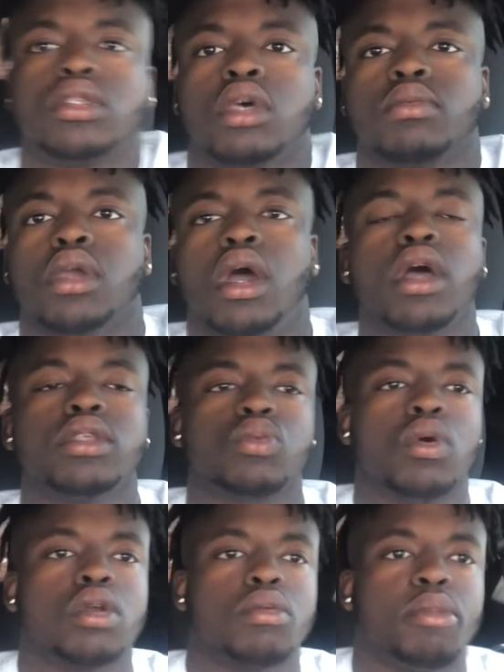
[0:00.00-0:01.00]
up, guys?
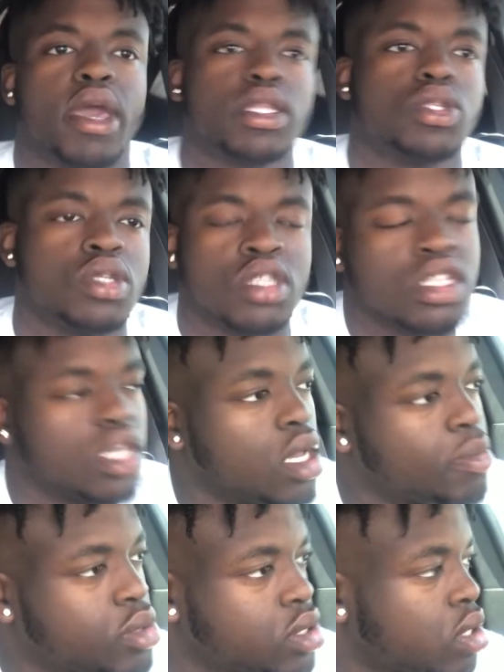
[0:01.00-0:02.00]
Welcome back to another
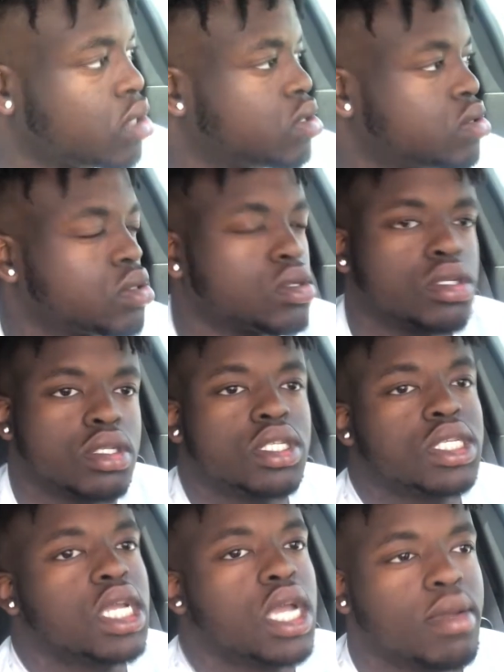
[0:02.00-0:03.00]
episode
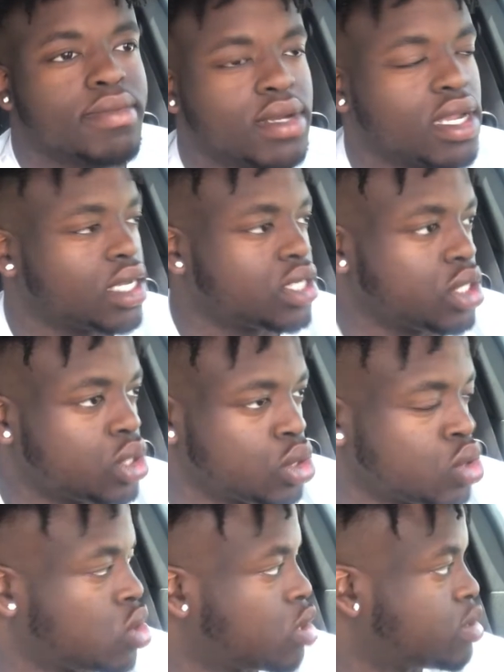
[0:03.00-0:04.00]
of the JI Productions, you
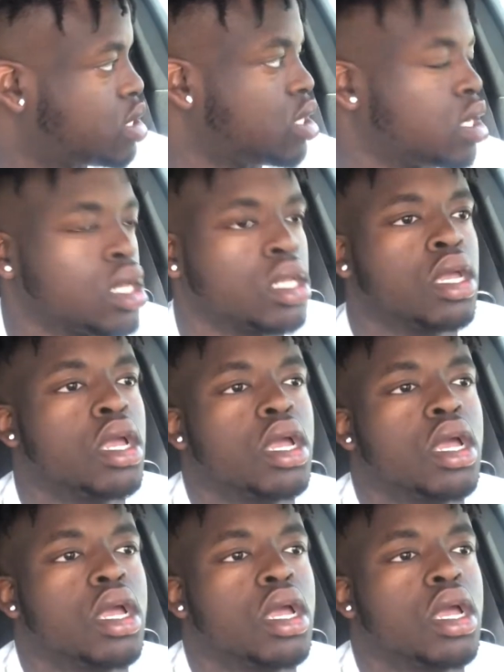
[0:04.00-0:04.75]
know what I'm saying?